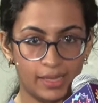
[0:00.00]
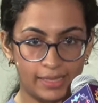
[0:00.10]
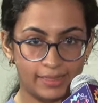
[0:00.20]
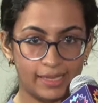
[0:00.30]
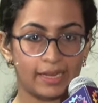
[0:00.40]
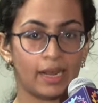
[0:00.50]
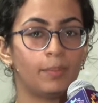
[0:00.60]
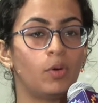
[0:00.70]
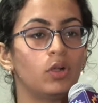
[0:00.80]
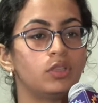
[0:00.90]
in the
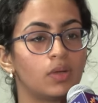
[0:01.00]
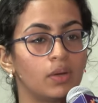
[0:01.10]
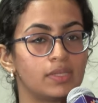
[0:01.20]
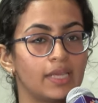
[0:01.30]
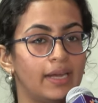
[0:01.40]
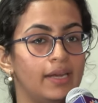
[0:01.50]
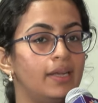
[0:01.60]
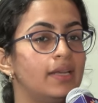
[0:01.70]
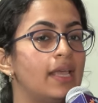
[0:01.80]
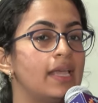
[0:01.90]
club, also outside
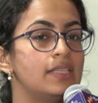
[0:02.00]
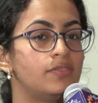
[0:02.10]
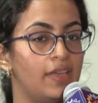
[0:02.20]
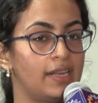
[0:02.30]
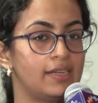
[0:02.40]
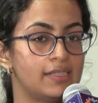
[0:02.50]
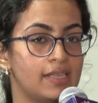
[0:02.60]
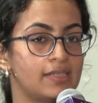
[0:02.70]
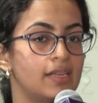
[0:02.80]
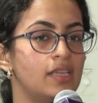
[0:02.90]
it, is very
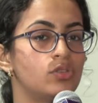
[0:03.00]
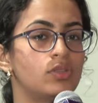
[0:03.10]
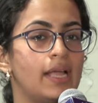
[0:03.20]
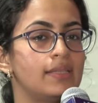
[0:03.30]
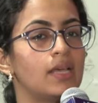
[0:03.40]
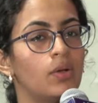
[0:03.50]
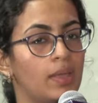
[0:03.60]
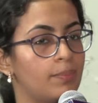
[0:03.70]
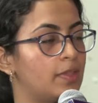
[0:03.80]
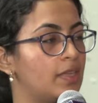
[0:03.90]
necessary. So that's how
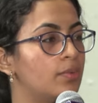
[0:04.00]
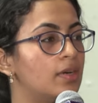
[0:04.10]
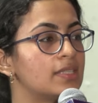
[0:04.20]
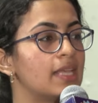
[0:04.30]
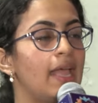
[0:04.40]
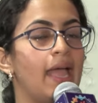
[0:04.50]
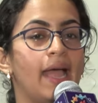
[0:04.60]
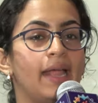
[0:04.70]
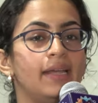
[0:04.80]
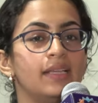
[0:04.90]
empathy works.
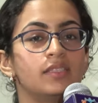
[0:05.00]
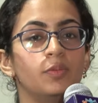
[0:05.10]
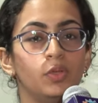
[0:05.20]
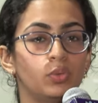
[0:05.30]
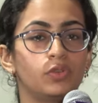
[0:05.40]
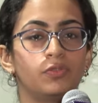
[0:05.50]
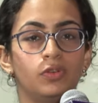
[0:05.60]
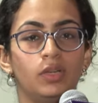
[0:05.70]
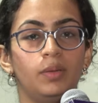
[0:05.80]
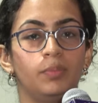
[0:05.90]
And it's a
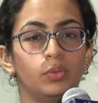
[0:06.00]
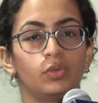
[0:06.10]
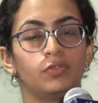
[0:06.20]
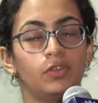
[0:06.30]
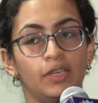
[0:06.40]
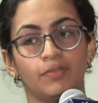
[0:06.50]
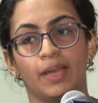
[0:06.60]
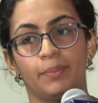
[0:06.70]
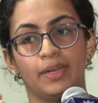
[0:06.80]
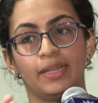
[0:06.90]
beautiful, beautiful
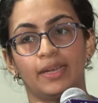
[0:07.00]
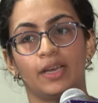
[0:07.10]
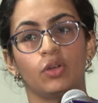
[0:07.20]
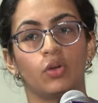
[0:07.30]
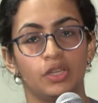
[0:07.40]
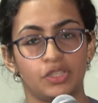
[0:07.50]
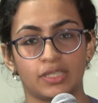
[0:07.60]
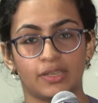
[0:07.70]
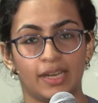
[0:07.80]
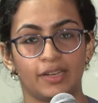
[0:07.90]
environment that our college
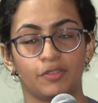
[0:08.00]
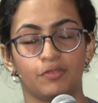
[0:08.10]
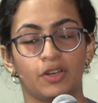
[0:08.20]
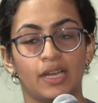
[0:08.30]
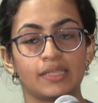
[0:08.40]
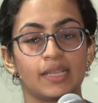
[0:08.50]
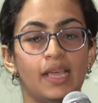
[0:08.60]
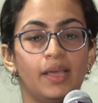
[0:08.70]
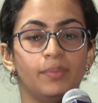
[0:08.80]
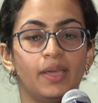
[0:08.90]
has created for us.
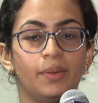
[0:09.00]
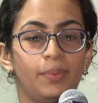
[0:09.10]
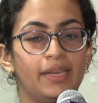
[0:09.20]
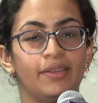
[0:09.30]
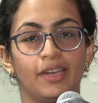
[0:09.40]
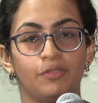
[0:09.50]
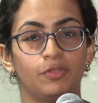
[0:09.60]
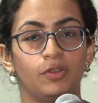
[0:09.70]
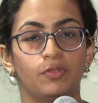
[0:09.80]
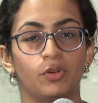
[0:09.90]
We are very
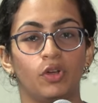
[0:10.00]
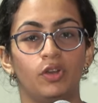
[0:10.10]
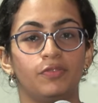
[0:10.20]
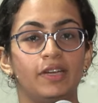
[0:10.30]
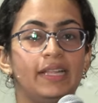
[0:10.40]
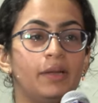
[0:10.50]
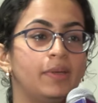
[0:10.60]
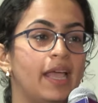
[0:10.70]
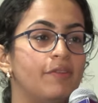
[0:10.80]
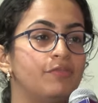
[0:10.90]
grateful for all of it, that
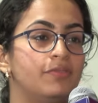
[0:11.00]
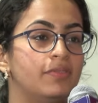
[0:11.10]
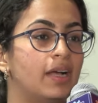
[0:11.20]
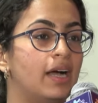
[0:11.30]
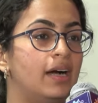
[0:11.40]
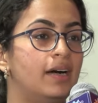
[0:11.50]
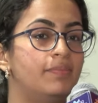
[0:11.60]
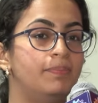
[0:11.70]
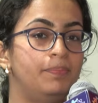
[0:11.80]
we have a